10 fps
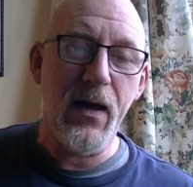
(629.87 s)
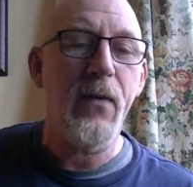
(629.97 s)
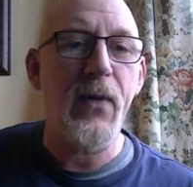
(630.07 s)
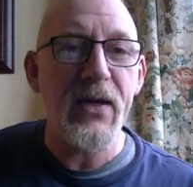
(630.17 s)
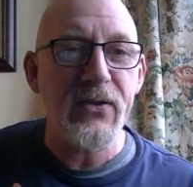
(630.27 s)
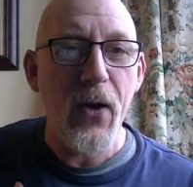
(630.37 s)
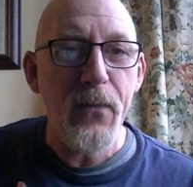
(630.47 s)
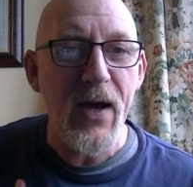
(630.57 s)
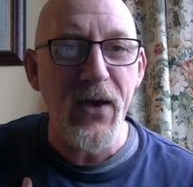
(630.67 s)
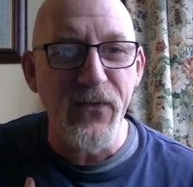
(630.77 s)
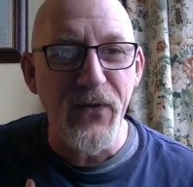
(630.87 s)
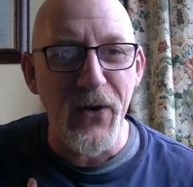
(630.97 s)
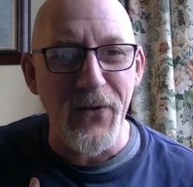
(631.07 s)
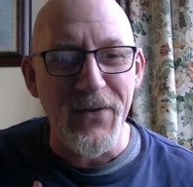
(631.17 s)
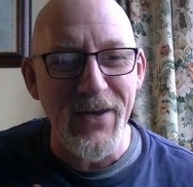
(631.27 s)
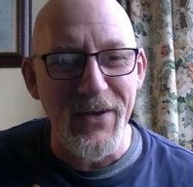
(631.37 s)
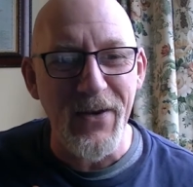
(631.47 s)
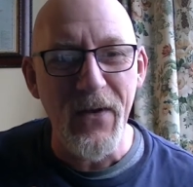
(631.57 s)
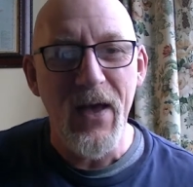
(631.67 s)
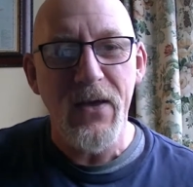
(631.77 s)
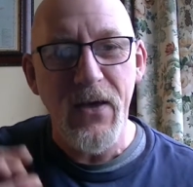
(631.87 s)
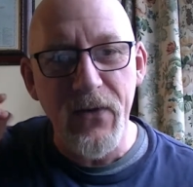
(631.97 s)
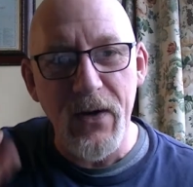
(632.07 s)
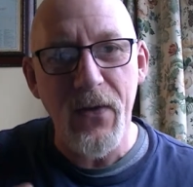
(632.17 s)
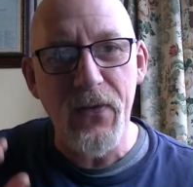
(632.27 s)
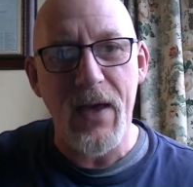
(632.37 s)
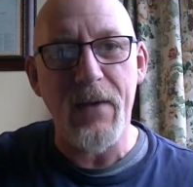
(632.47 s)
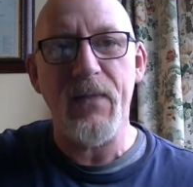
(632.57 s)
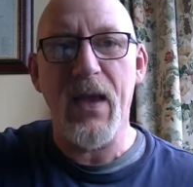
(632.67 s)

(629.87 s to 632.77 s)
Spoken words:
But it's not my fault, you know. You've got to think